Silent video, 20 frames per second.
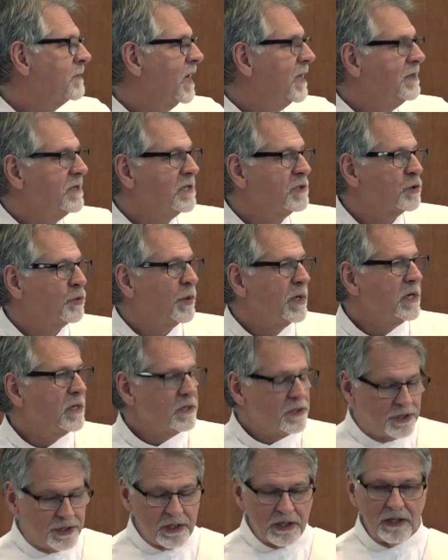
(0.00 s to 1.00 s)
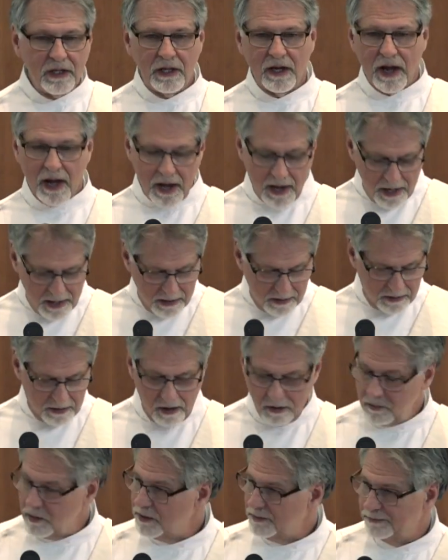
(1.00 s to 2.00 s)
And this week, Jeannie and I,
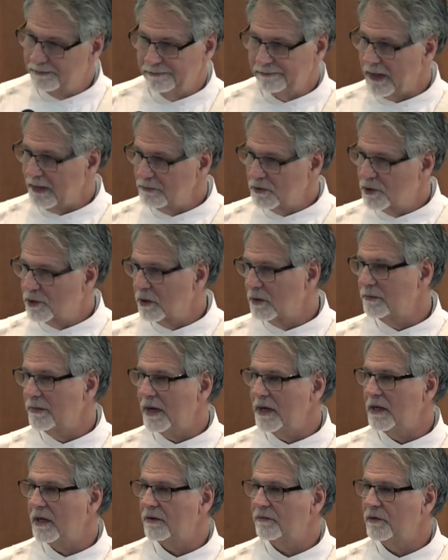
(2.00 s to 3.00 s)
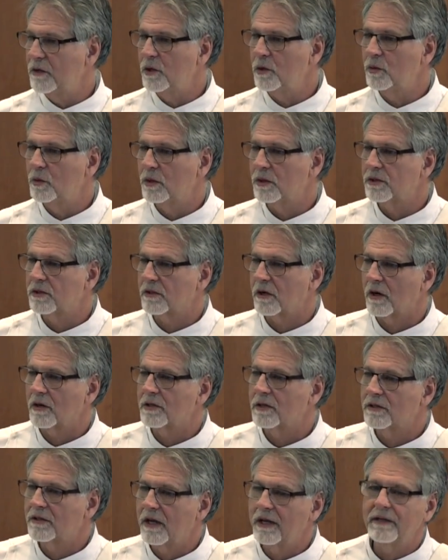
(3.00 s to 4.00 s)
along with I'm sure many of you, will
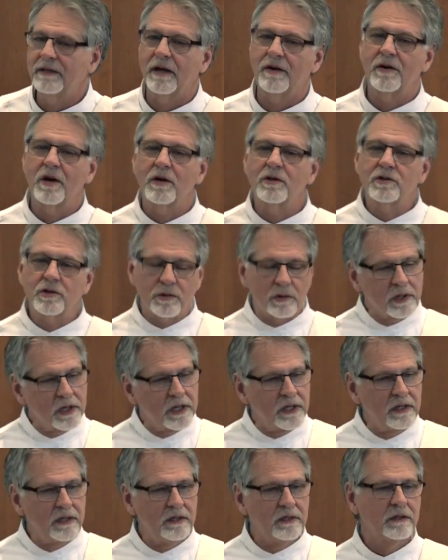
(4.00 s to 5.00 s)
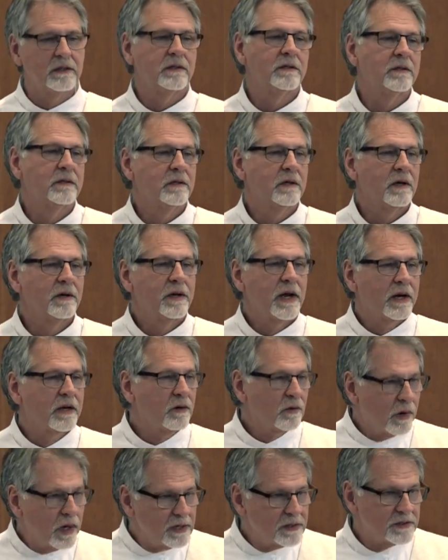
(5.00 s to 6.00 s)
start to take down our tree,
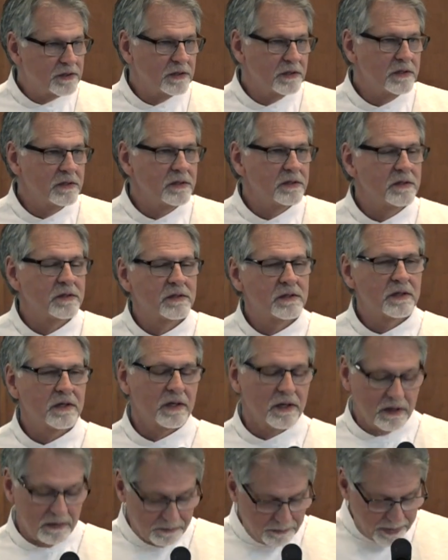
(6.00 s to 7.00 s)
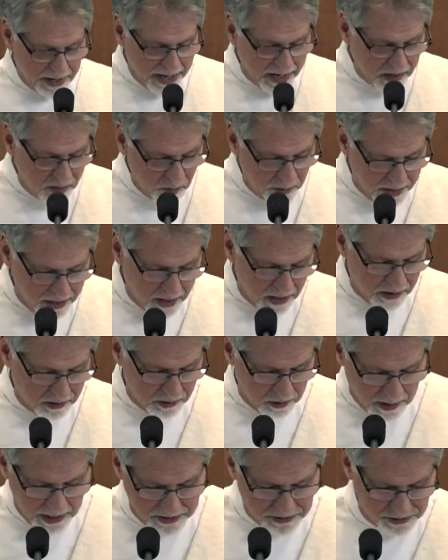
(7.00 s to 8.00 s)
decorations, and pack away our
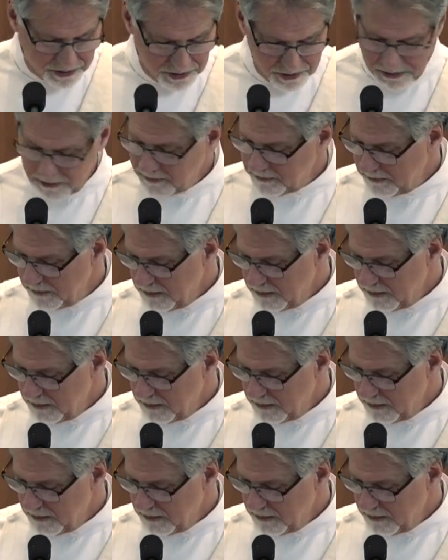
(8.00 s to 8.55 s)
creche.